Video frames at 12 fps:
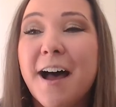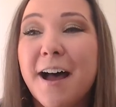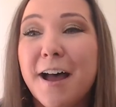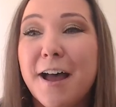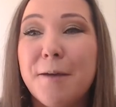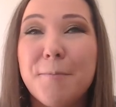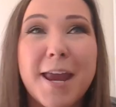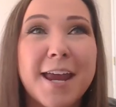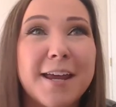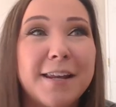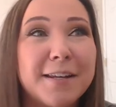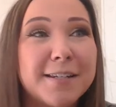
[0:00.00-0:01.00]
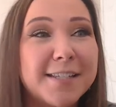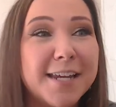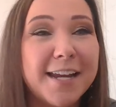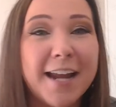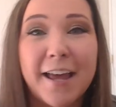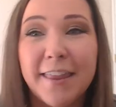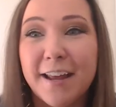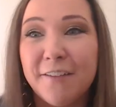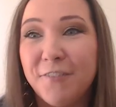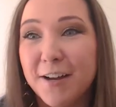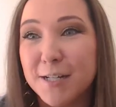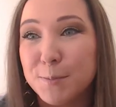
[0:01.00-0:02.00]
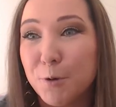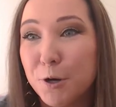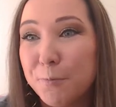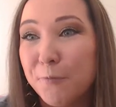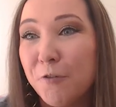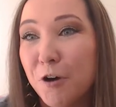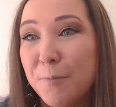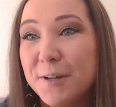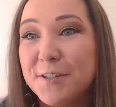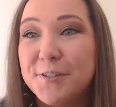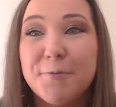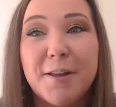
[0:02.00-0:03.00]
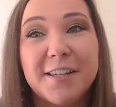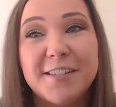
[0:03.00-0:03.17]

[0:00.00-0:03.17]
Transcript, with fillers: um, and seeing how that affects bird performance as